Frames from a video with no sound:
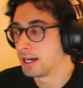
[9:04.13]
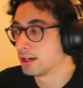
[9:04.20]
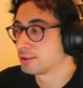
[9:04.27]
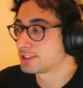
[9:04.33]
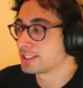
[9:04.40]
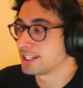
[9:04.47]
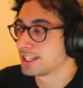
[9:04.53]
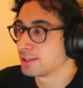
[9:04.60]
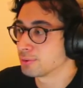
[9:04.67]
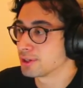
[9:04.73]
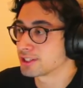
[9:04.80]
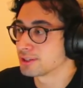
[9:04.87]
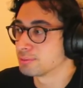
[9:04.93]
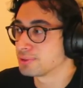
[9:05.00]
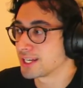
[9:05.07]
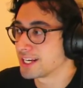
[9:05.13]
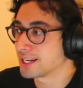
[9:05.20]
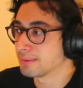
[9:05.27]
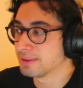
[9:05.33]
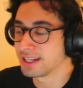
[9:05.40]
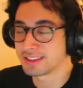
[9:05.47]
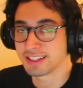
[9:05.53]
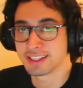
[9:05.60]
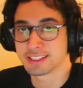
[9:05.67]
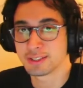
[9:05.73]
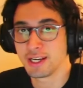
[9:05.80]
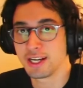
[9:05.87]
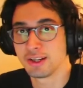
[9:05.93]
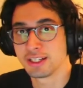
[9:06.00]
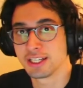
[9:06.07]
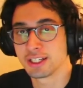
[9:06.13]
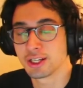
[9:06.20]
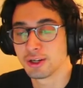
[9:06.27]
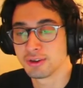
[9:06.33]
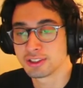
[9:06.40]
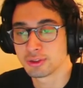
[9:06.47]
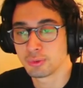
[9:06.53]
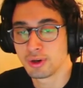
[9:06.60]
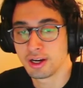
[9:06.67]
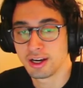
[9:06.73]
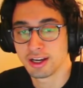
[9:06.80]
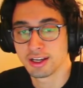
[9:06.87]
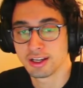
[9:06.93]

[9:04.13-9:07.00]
see anyone complaining about that, so I don't need to go into why.